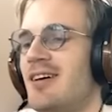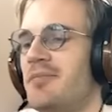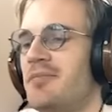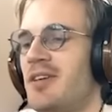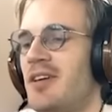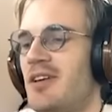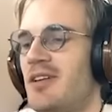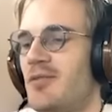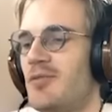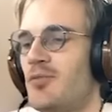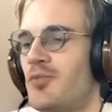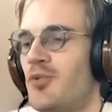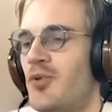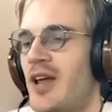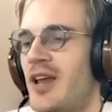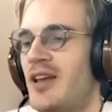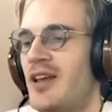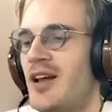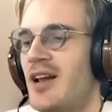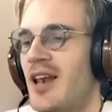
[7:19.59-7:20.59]
Thin
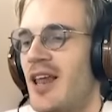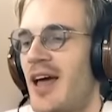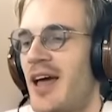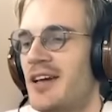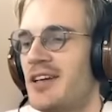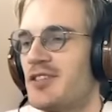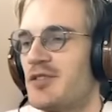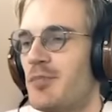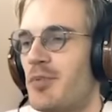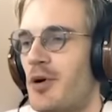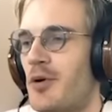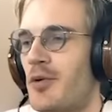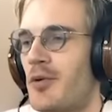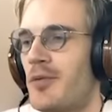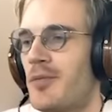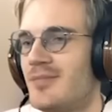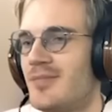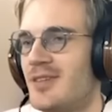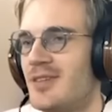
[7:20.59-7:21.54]
red glass ball.